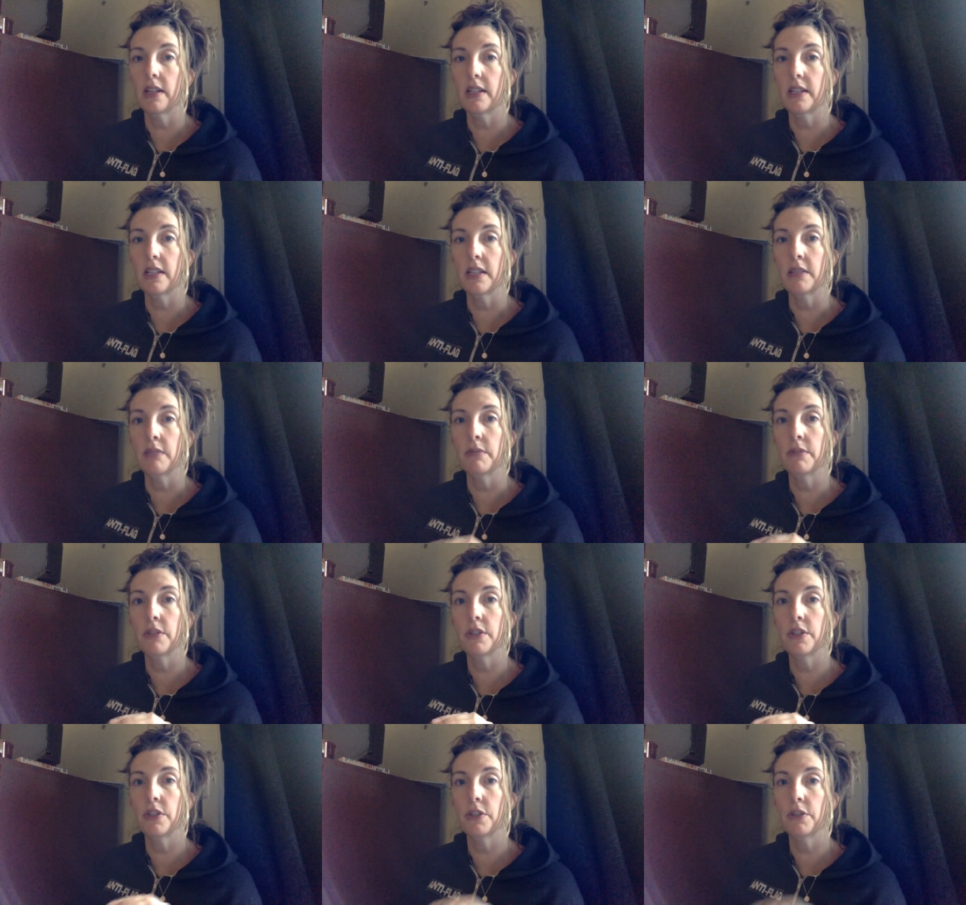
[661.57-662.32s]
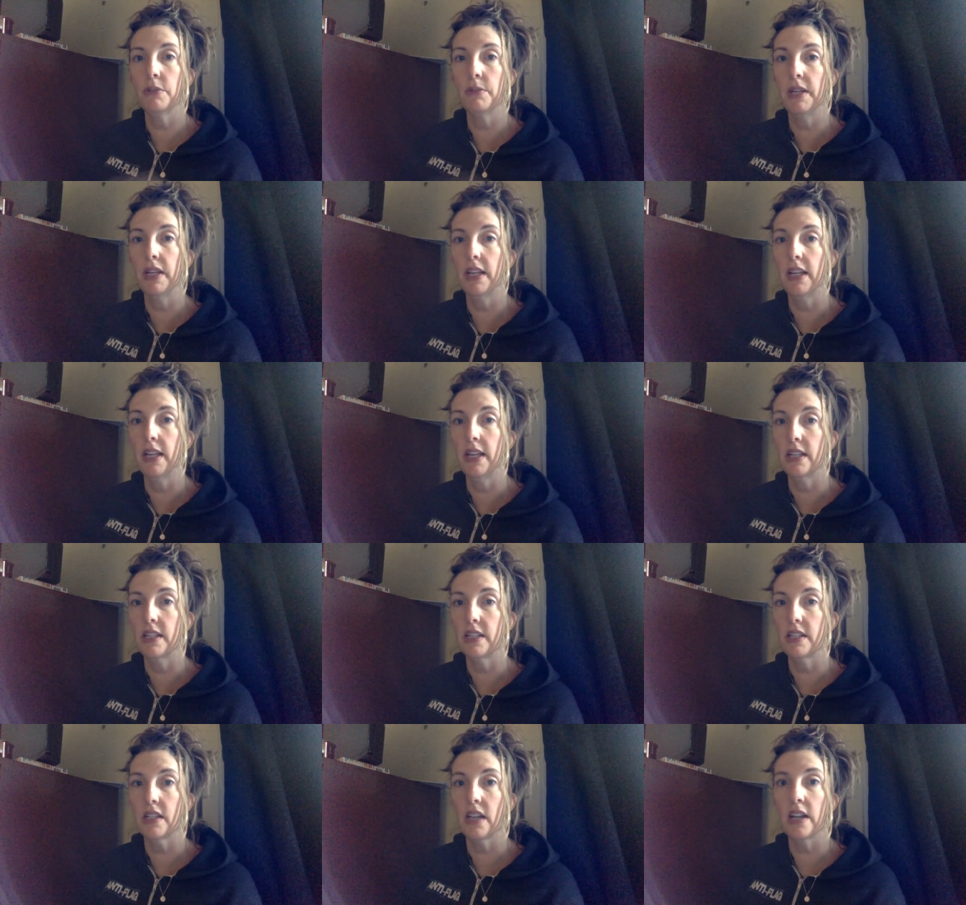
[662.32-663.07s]
It seems to be
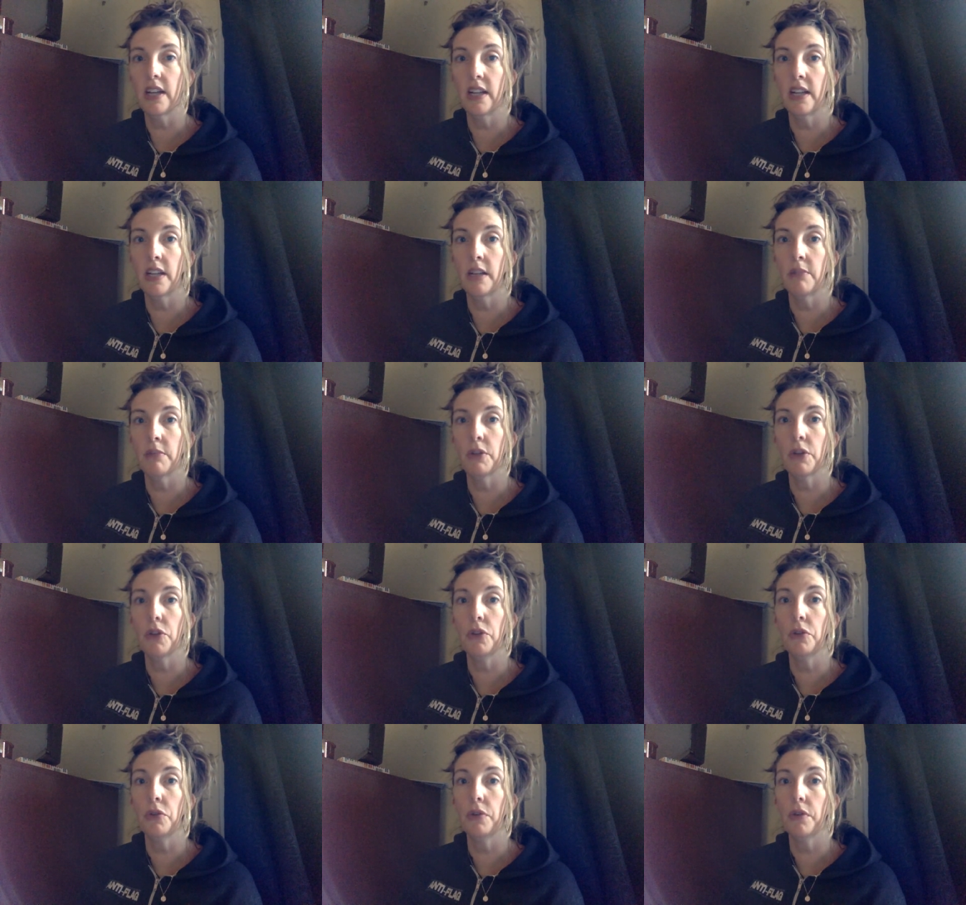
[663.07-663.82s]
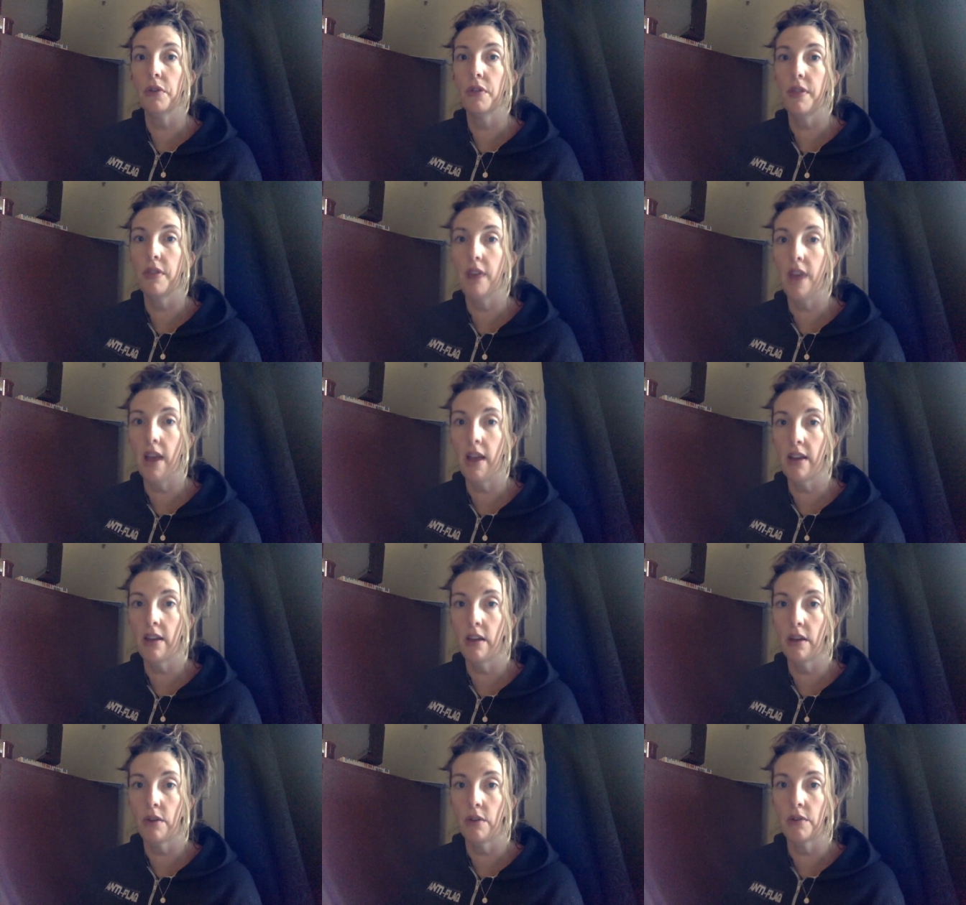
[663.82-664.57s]
sucking up the
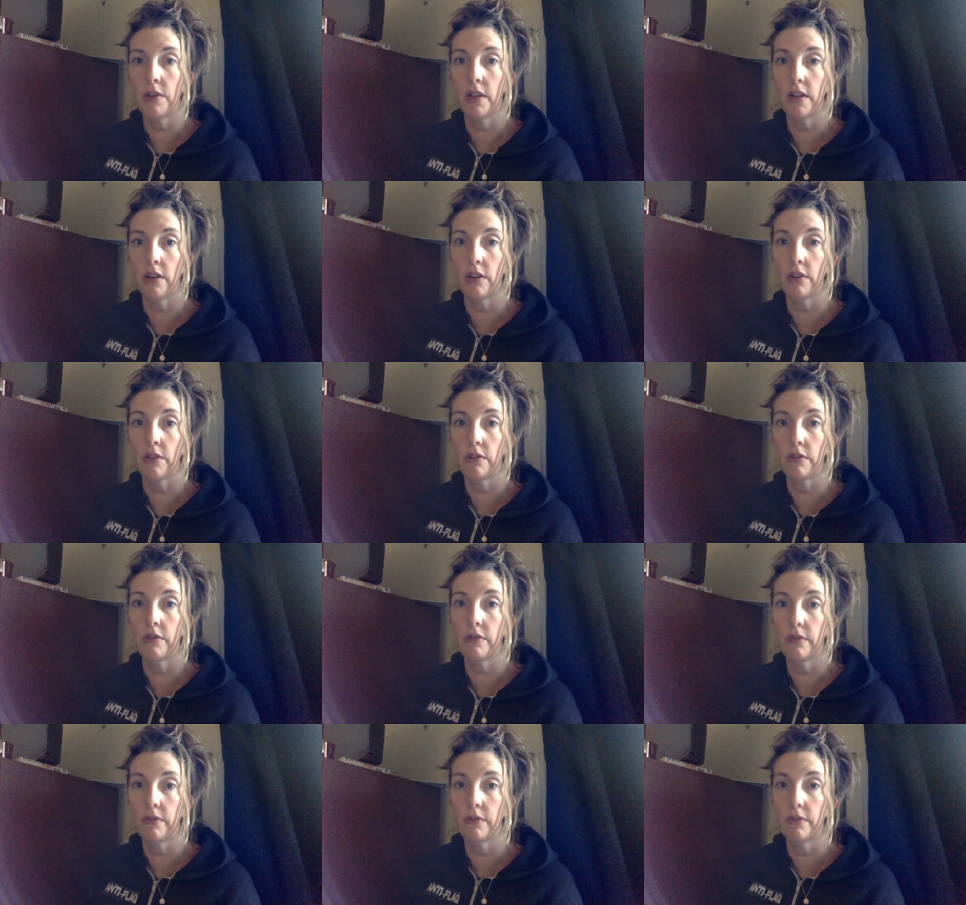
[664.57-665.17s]
glutathione in our